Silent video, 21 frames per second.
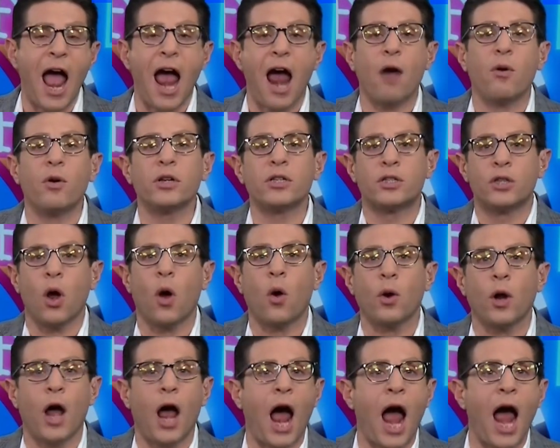
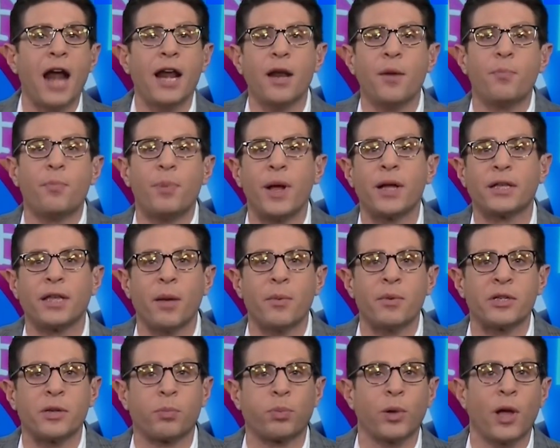Arizona, I didn't pick
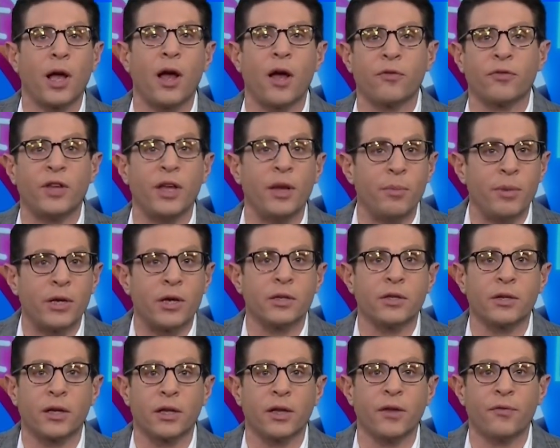them as a playoff team
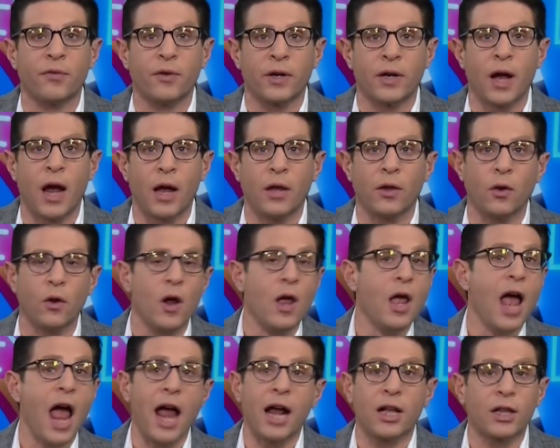because of Cliff and Kyler.
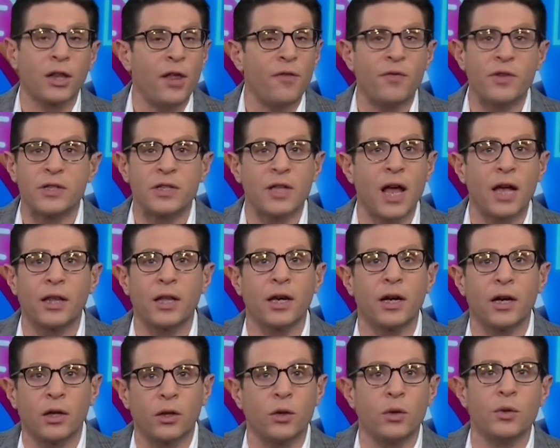And Cliff is likely
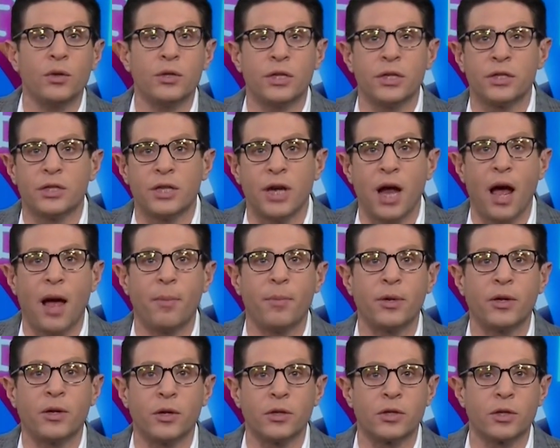going to lose his job
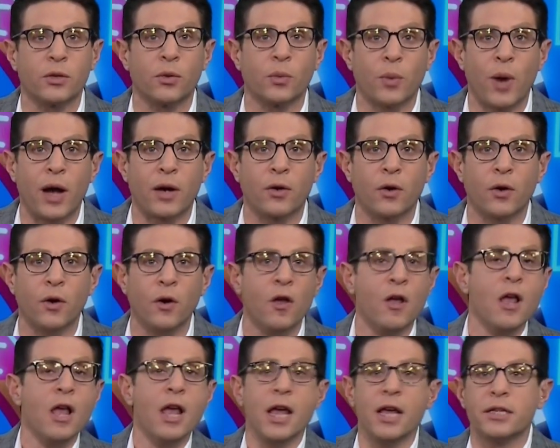because of the
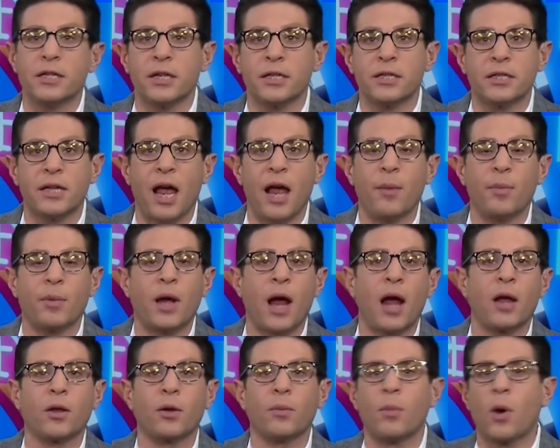record. It's the same
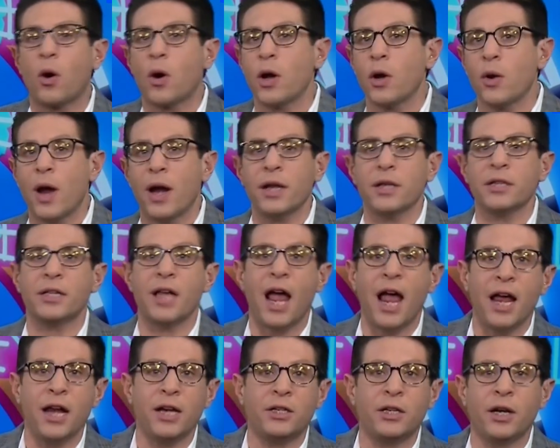Kyler Murray who had his
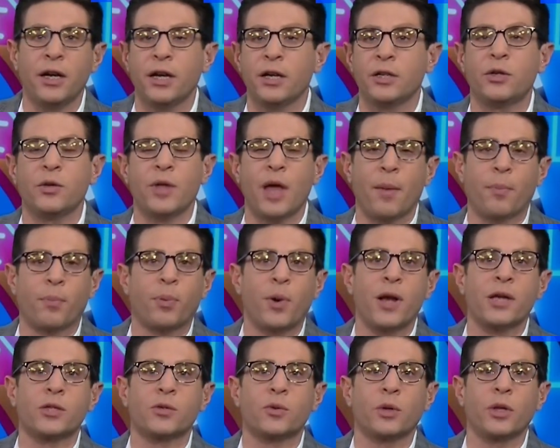agent issue that
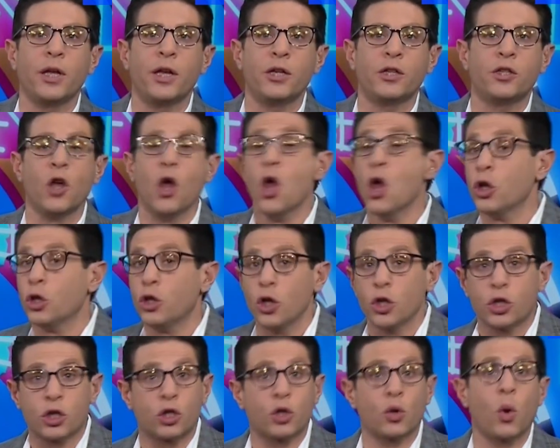press release,
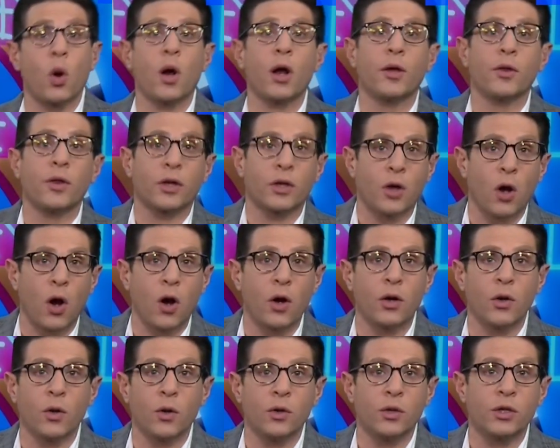destroying the
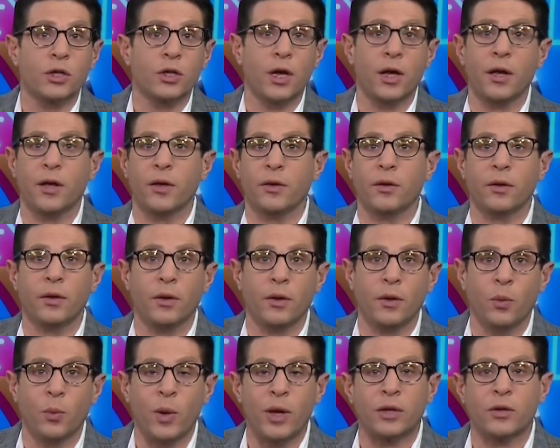Cardinals in
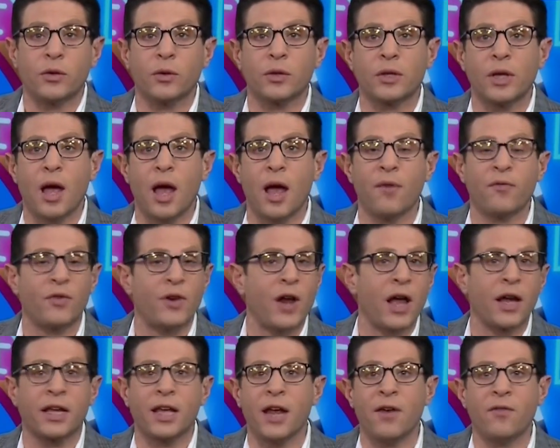the wintertime for
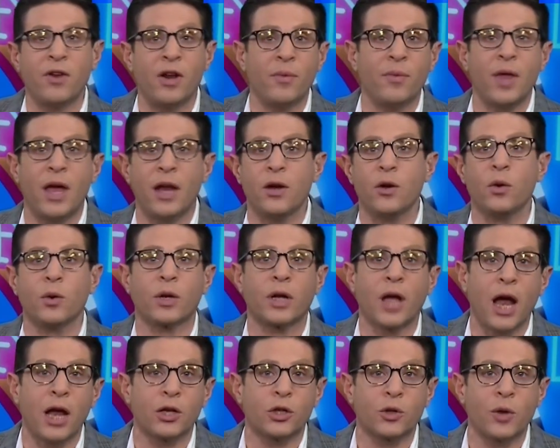not giving him that new
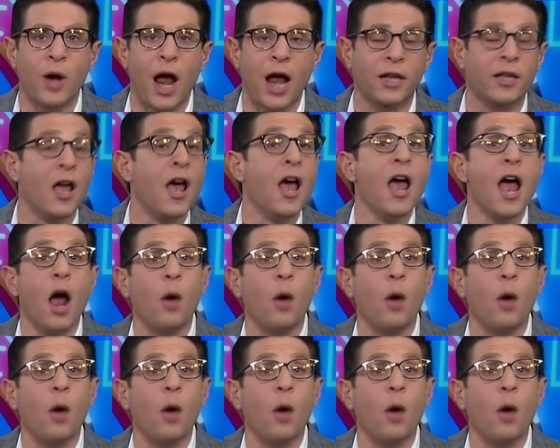contract.